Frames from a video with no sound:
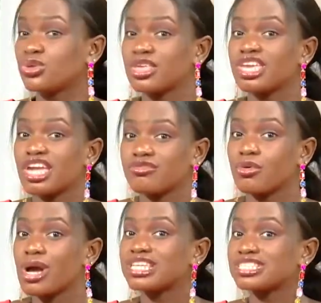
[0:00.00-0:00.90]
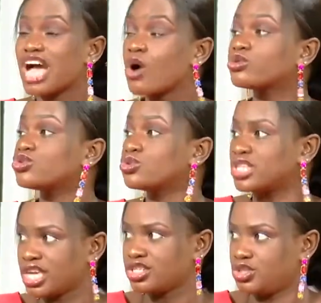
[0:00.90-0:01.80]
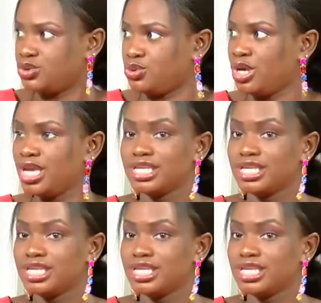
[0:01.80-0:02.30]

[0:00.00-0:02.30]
You think everyone is out to get you.